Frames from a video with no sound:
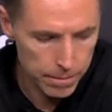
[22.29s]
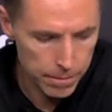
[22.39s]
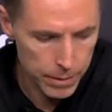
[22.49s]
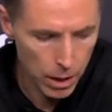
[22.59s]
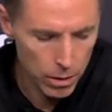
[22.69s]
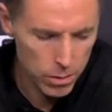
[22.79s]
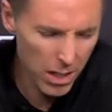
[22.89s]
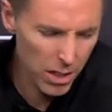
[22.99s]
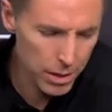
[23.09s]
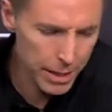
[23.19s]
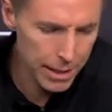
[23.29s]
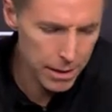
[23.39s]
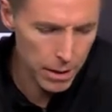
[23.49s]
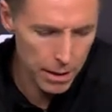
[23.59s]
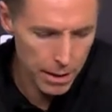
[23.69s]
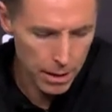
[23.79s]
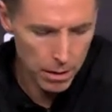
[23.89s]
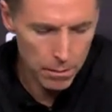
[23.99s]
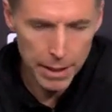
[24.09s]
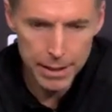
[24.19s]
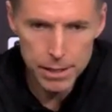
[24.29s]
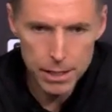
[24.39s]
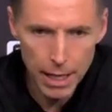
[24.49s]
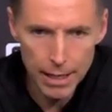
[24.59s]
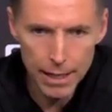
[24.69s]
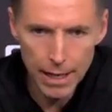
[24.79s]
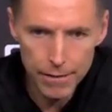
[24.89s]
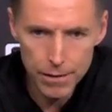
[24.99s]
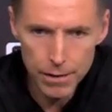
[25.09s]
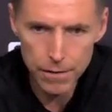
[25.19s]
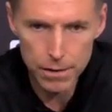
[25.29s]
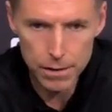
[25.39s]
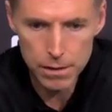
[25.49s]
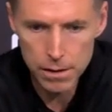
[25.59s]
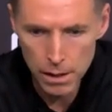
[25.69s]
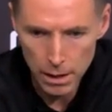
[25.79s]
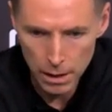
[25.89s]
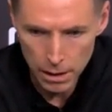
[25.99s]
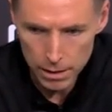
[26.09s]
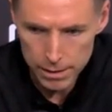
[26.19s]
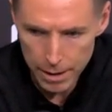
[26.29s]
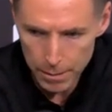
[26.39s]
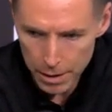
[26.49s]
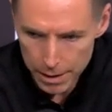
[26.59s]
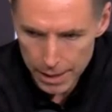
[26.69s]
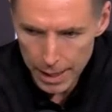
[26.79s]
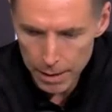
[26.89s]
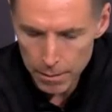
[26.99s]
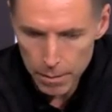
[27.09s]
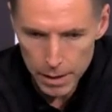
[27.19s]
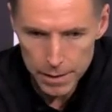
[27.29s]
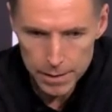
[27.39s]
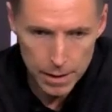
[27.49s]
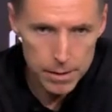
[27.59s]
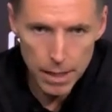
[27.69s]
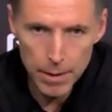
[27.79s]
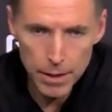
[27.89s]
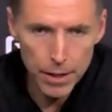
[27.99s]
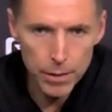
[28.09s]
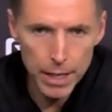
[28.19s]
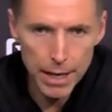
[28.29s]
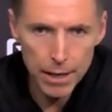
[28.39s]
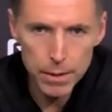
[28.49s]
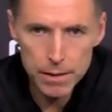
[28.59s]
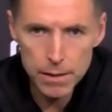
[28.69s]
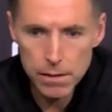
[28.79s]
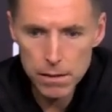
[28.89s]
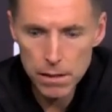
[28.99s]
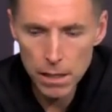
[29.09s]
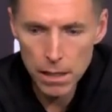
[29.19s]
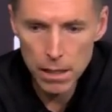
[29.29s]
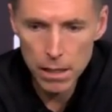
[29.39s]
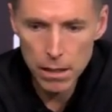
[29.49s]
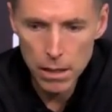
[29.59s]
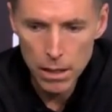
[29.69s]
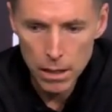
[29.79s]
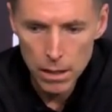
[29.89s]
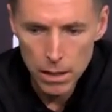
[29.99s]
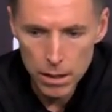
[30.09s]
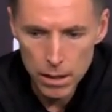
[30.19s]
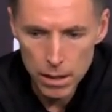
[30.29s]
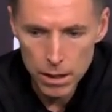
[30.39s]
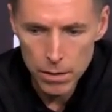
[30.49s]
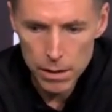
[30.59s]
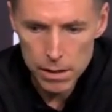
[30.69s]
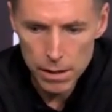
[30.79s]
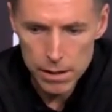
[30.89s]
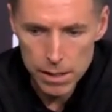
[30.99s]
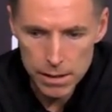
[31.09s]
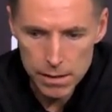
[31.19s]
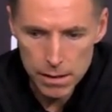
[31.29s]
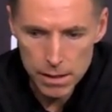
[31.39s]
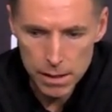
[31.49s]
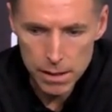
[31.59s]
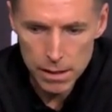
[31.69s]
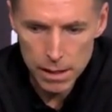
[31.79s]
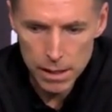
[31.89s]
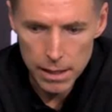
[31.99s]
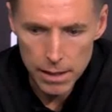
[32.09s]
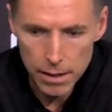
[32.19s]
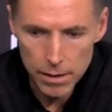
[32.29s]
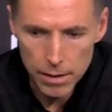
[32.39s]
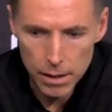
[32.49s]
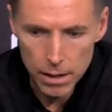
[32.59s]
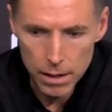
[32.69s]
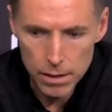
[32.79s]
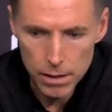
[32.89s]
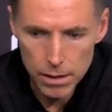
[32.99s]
know, it's one of those nights where they couldn't make a shot after the first segment of the game, but at the same time, I thought we handled business and increased our intensity and our